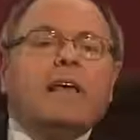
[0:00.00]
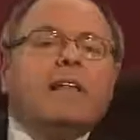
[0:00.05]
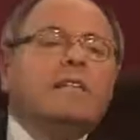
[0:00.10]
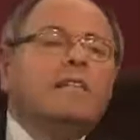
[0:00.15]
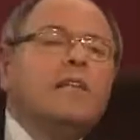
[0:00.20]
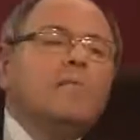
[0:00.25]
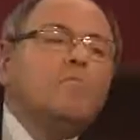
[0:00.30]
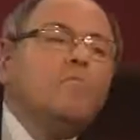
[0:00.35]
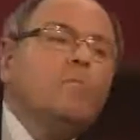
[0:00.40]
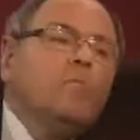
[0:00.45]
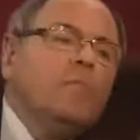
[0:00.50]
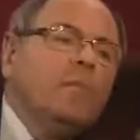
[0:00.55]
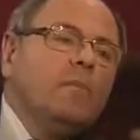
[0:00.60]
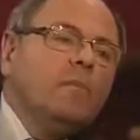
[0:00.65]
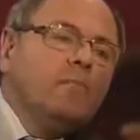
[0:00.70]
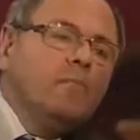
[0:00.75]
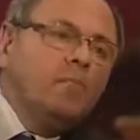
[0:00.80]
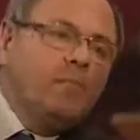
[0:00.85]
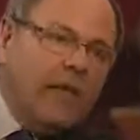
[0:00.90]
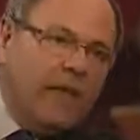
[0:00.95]
The
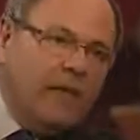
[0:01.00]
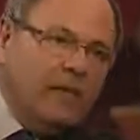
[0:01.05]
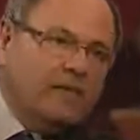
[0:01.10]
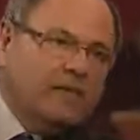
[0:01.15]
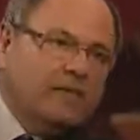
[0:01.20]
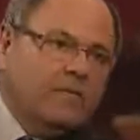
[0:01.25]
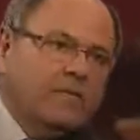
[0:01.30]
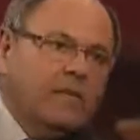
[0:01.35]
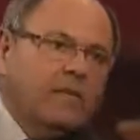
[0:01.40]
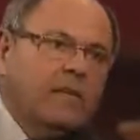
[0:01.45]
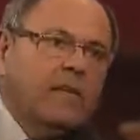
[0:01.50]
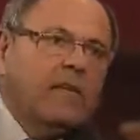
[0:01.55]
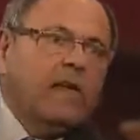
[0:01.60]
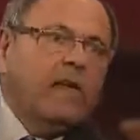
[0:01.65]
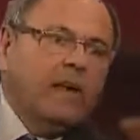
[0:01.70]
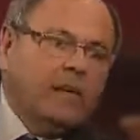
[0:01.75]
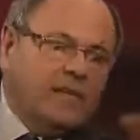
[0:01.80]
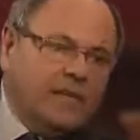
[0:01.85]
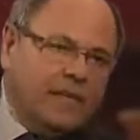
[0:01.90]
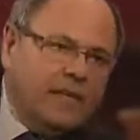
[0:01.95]
built
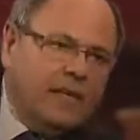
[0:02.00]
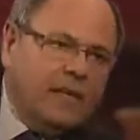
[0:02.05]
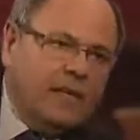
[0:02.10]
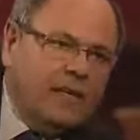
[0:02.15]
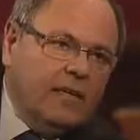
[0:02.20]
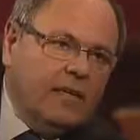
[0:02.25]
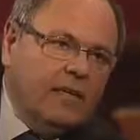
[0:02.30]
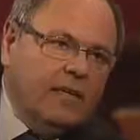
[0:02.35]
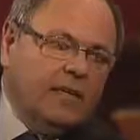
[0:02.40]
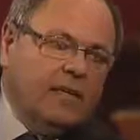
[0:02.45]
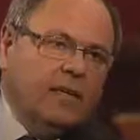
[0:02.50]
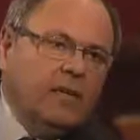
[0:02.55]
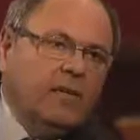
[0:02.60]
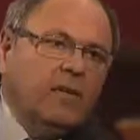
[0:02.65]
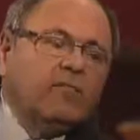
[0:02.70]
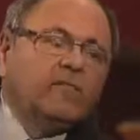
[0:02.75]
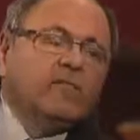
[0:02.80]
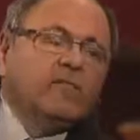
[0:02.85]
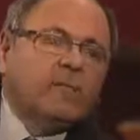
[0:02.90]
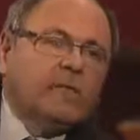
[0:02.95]
area
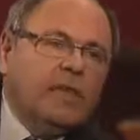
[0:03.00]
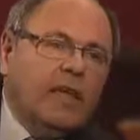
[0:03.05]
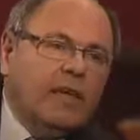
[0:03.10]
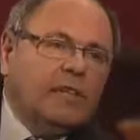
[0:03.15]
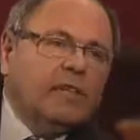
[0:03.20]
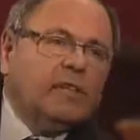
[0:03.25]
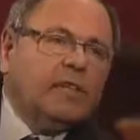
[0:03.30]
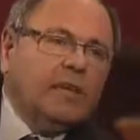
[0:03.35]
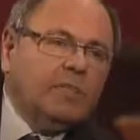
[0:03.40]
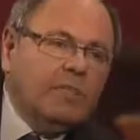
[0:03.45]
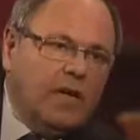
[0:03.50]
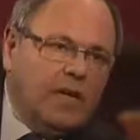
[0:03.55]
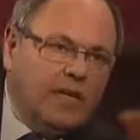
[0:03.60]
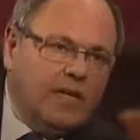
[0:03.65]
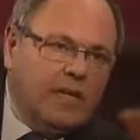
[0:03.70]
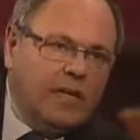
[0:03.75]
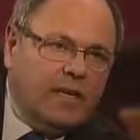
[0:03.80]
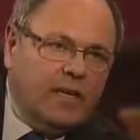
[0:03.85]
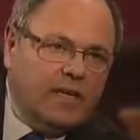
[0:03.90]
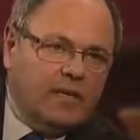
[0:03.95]
of Judea and
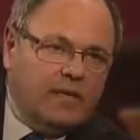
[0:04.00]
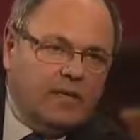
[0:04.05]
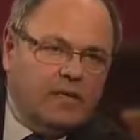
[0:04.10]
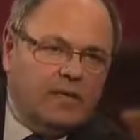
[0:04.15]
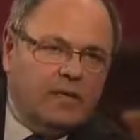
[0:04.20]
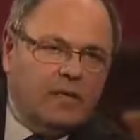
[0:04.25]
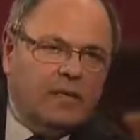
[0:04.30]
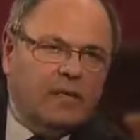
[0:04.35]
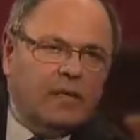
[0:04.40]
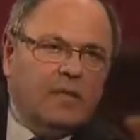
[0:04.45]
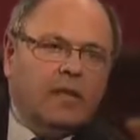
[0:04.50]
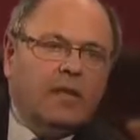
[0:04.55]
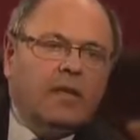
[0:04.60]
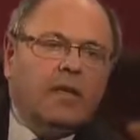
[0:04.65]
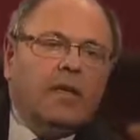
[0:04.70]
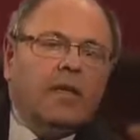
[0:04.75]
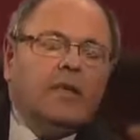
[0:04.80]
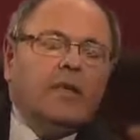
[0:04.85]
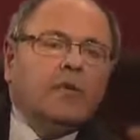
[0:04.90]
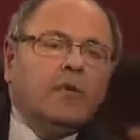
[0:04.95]
Samaria,
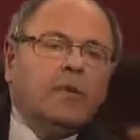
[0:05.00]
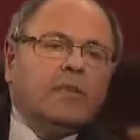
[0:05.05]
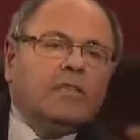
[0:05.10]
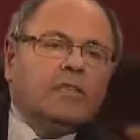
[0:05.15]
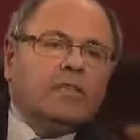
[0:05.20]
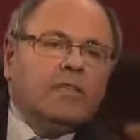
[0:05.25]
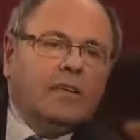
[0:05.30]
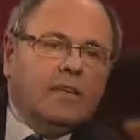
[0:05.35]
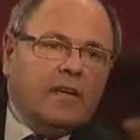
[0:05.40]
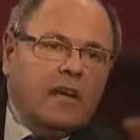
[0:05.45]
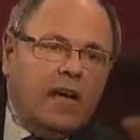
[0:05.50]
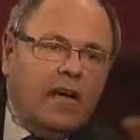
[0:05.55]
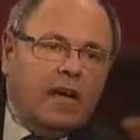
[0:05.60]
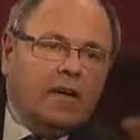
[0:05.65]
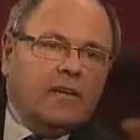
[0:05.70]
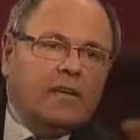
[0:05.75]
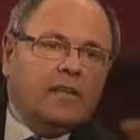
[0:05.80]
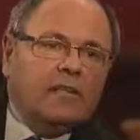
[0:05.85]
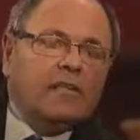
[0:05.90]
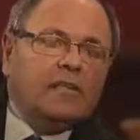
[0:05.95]
in which there
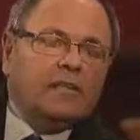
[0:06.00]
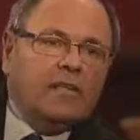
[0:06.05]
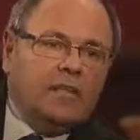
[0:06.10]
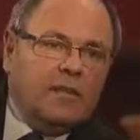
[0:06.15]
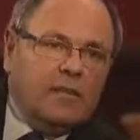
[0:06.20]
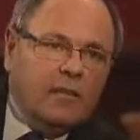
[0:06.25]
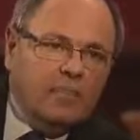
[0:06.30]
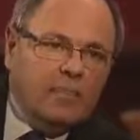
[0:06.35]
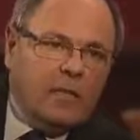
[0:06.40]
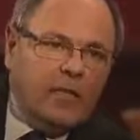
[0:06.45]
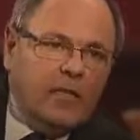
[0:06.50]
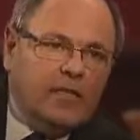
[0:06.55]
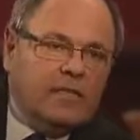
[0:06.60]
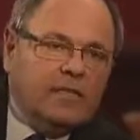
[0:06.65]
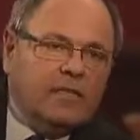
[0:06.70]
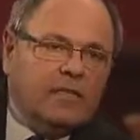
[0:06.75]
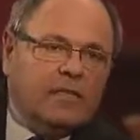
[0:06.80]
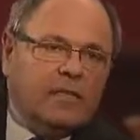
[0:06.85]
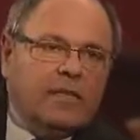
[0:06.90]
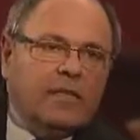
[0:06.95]
are
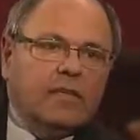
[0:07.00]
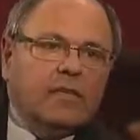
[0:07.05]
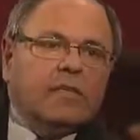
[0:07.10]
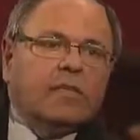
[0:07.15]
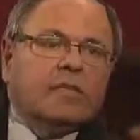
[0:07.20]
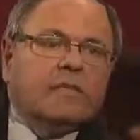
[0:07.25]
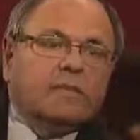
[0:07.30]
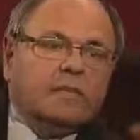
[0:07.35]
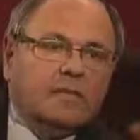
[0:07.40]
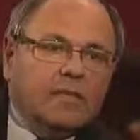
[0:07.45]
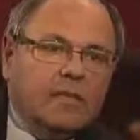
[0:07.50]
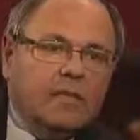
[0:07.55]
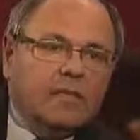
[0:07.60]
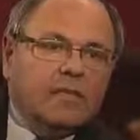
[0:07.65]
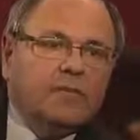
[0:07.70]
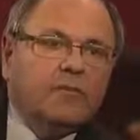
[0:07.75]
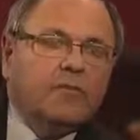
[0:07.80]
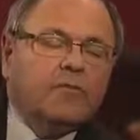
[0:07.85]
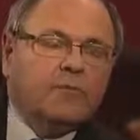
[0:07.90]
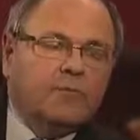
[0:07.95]
settlements, is 3
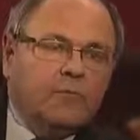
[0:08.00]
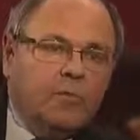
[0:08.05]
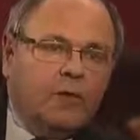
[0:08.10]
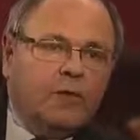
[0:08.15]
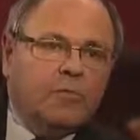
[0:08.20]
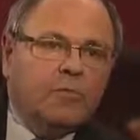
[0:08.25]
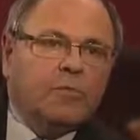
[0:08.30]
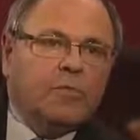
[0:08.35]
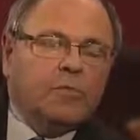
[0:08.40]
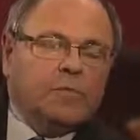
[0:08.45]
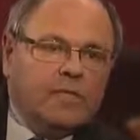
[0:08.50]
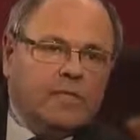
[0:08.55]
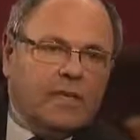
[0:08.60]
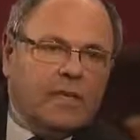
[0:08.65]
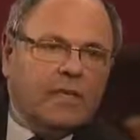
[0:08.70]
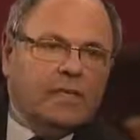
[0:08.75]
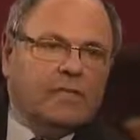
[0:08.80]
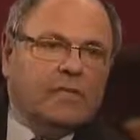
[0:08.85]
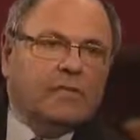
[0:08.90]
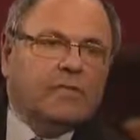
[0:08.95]
to
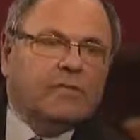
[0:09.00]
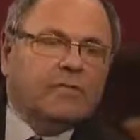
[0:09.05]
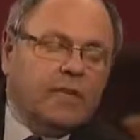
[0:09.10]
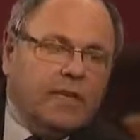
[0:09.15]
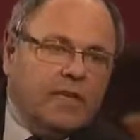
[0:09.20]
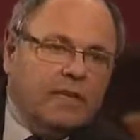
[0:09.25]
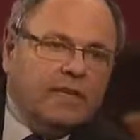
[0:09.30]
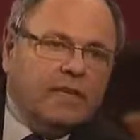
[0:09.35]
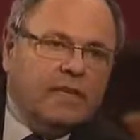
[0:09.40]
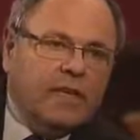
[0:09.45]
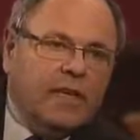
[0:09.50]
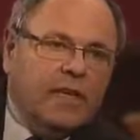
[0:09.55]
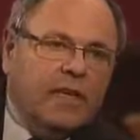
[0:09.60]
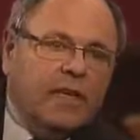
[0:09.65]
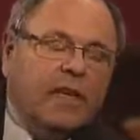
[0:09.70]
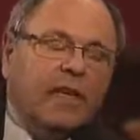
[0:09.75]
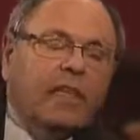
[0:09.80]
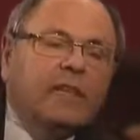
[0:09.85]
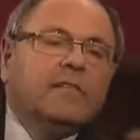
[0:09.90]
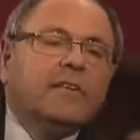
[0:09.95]
4% of the area.
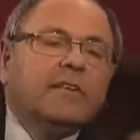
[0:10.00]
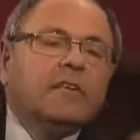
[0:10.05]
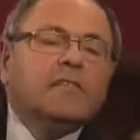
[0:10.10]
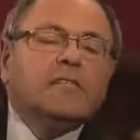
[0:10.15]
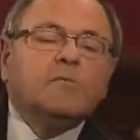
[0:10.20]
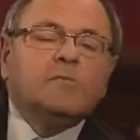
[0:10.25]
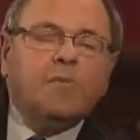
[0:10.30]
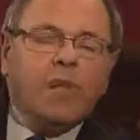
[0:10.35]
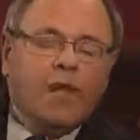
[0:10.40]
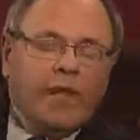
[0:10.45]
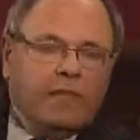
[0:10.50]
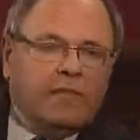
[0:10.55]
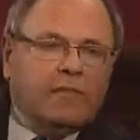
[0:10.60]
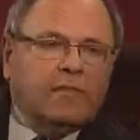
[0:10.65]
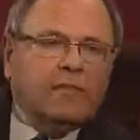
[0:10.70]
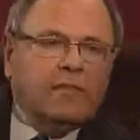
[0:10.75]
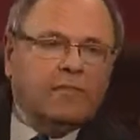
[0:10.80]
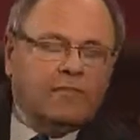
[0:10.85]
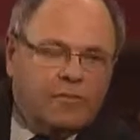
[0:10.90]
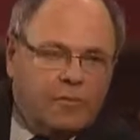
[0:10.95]
There is
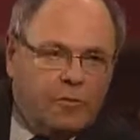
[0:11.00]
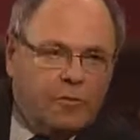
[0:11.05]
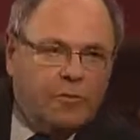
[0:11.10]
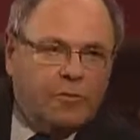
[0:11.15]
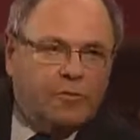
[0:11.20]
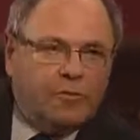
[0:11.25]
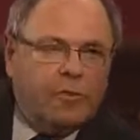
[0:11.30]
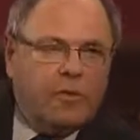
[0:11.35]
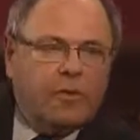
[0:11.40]
plenty of room